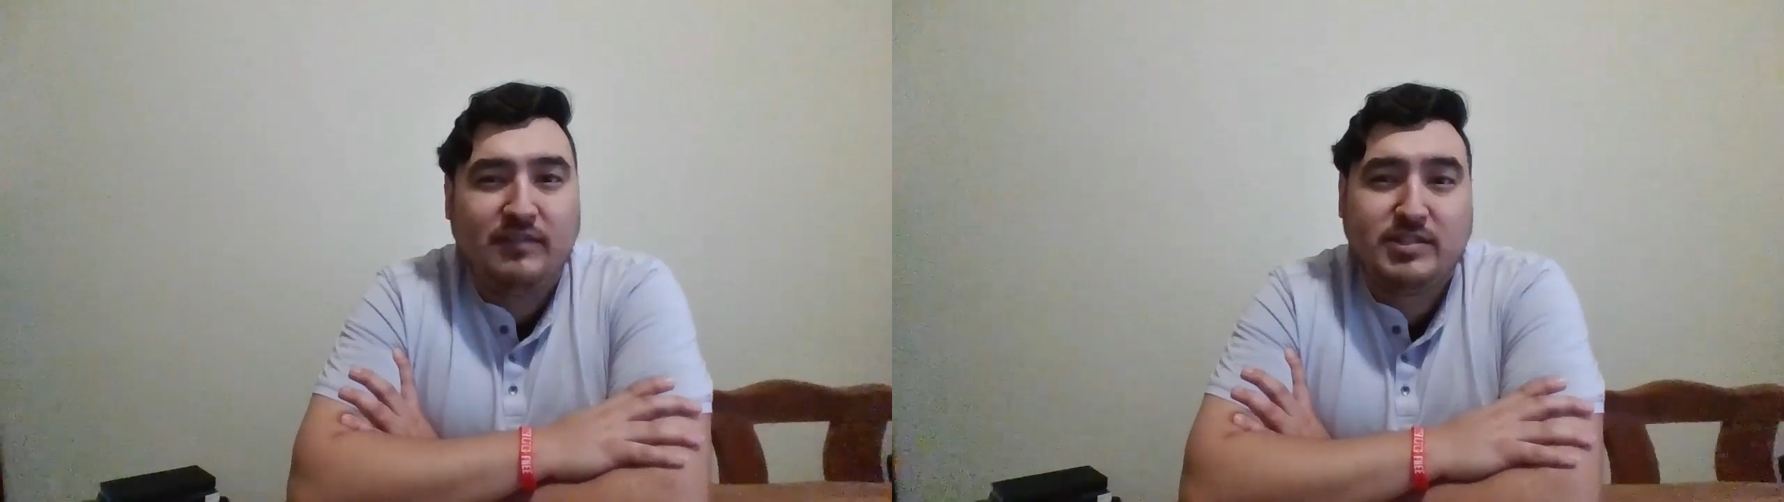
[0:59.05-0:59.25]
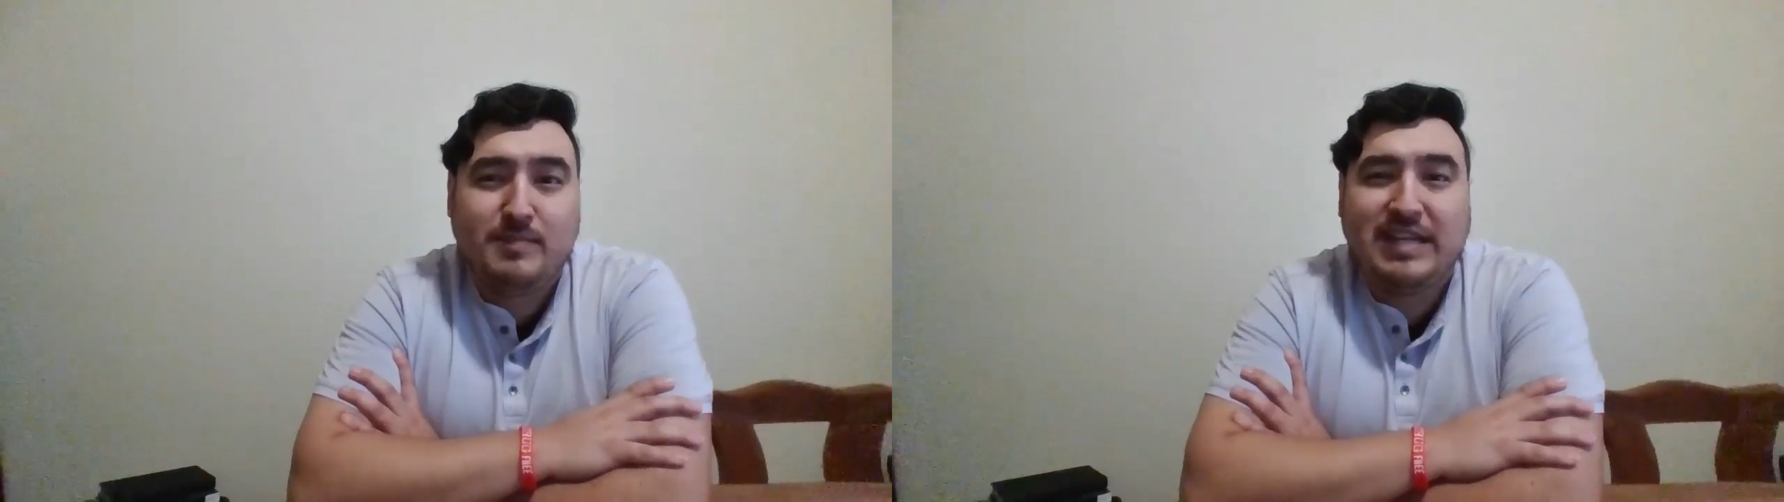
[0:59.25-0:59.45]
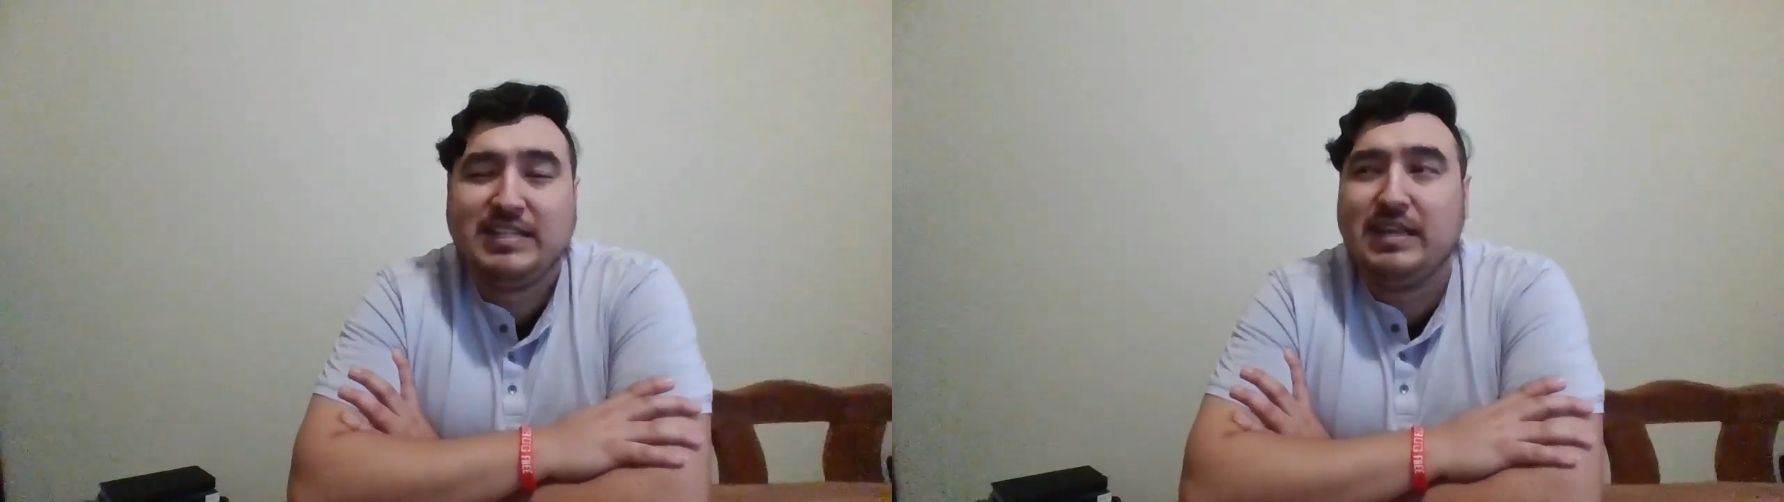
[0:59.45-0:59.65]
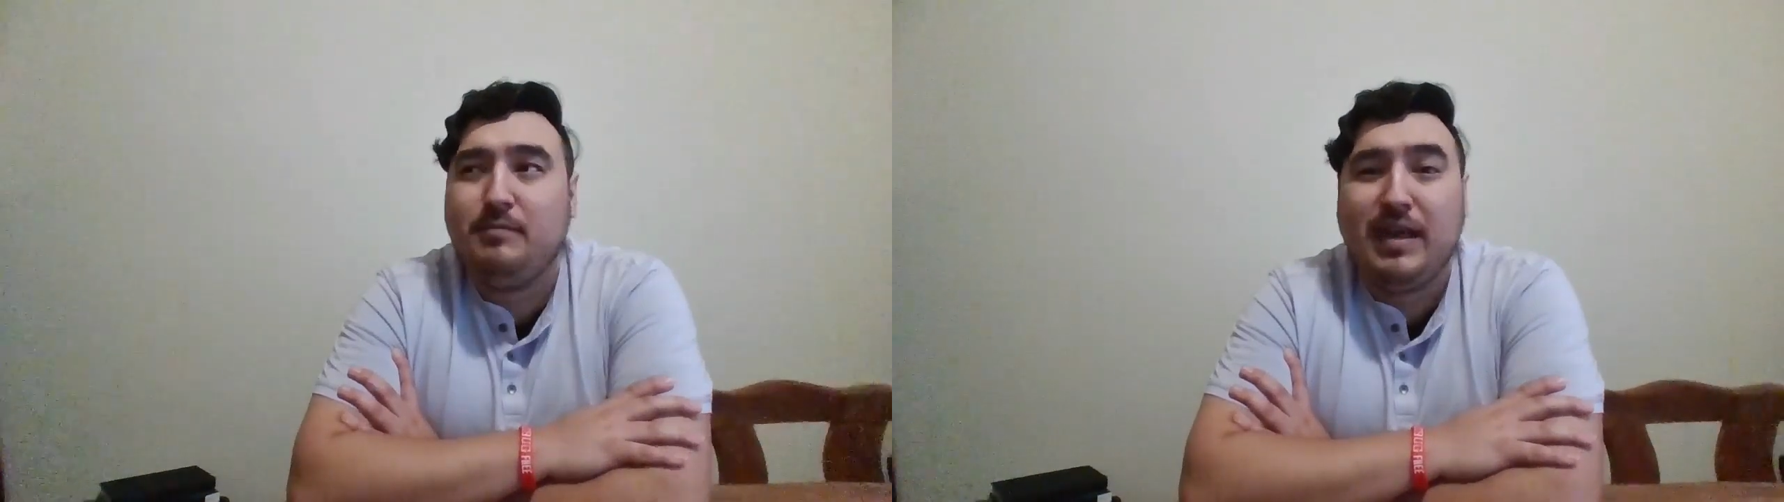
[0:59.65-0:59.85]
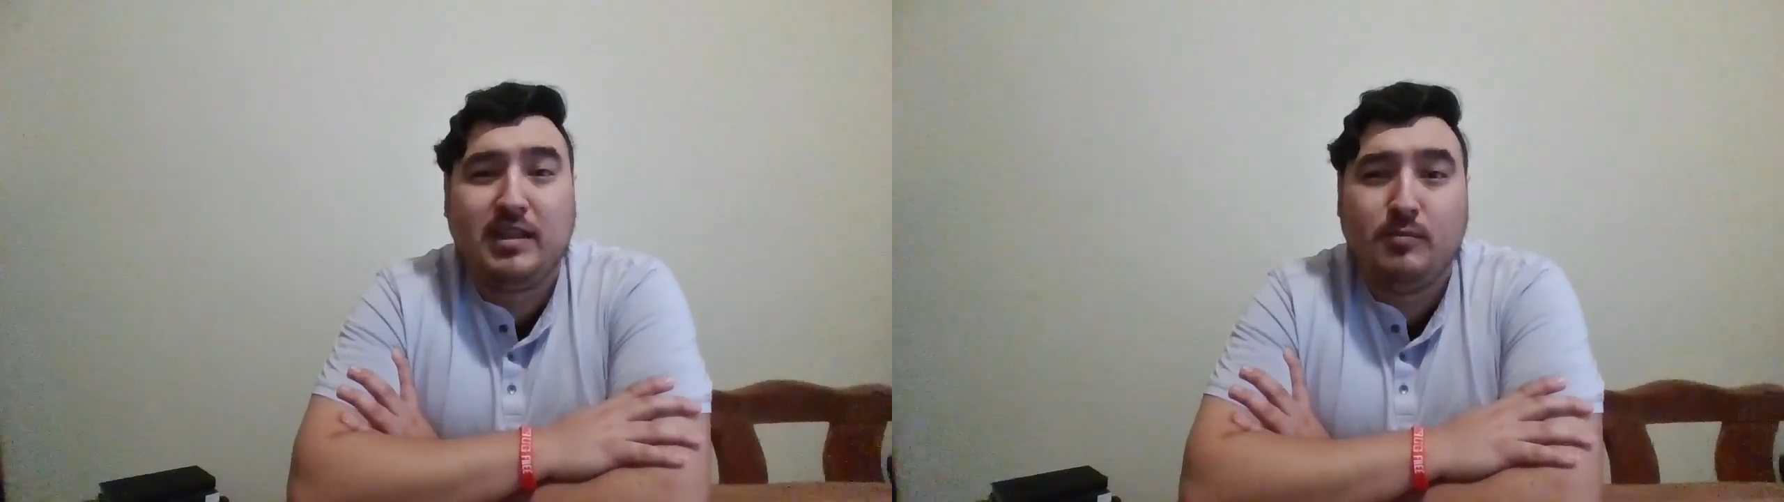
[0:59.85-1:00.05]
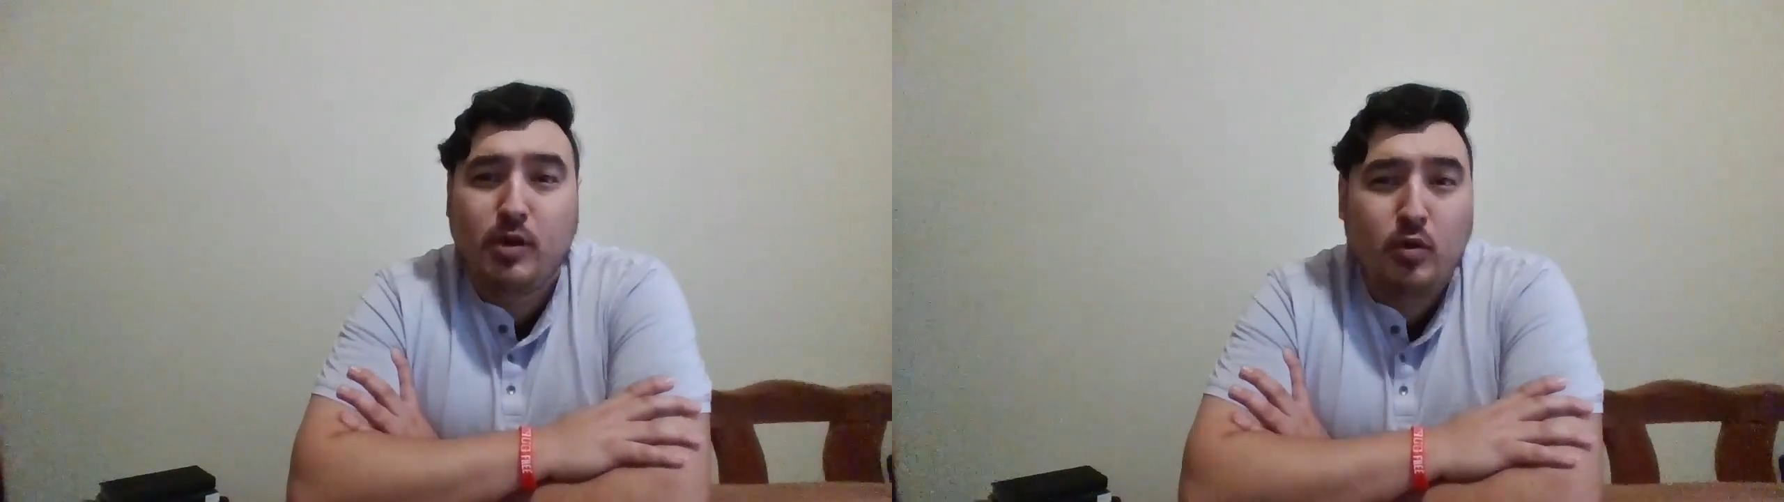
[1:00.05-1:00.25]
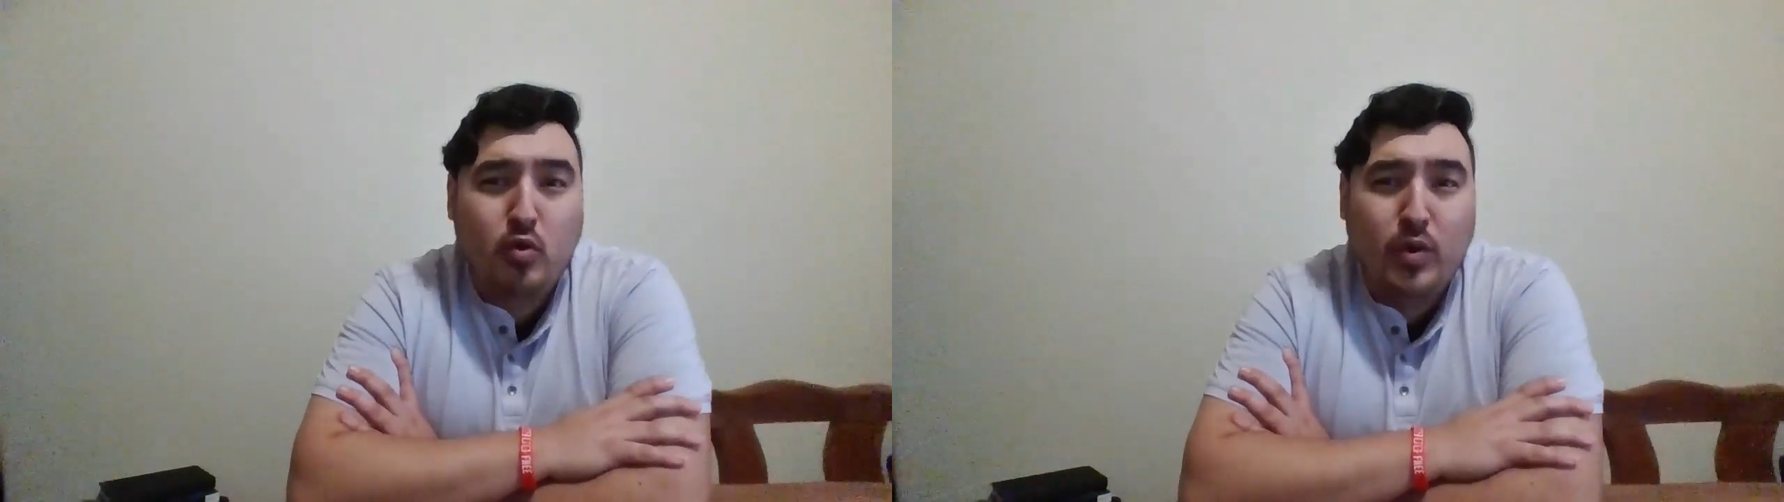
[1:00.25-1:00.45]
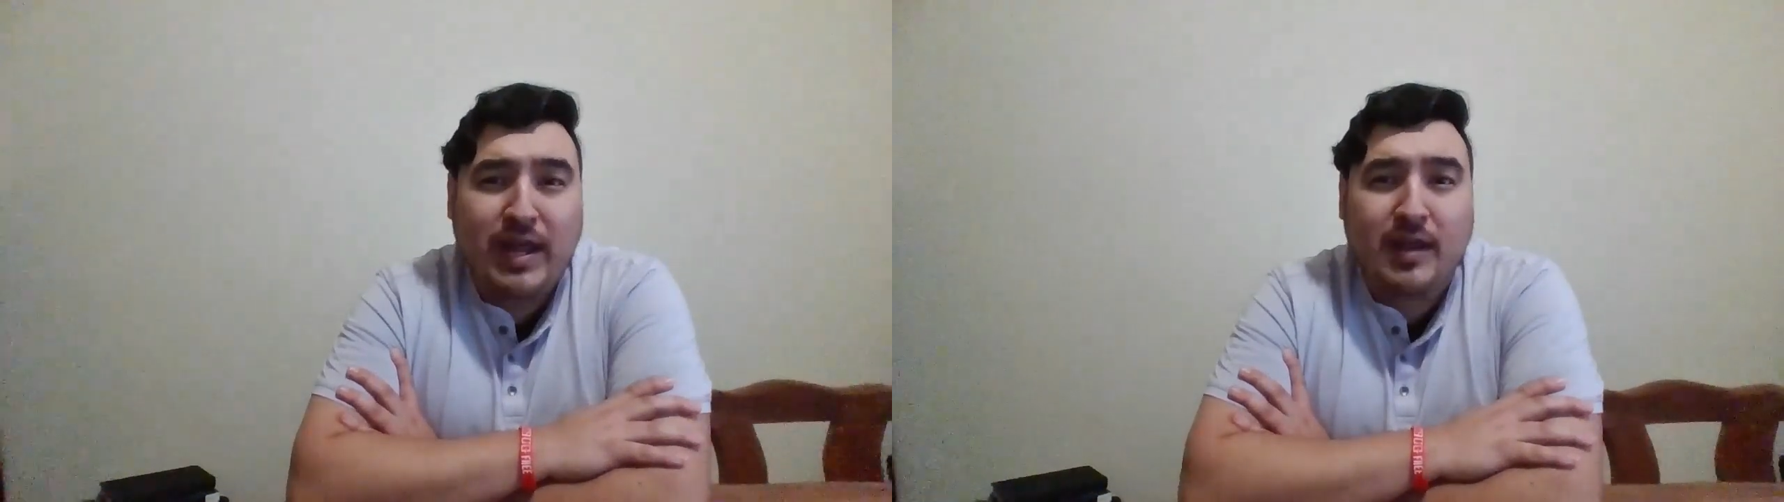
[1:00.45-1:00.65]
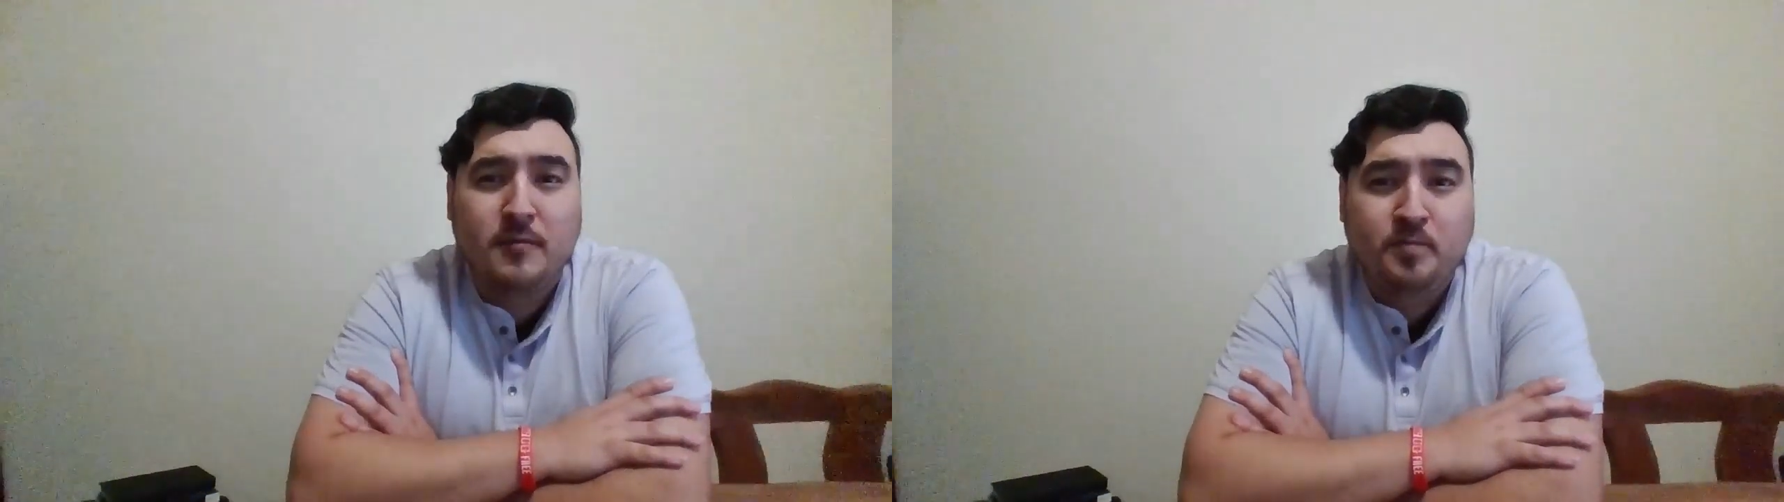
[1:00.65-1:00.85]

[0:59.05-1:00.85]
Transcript: to magically make them go away.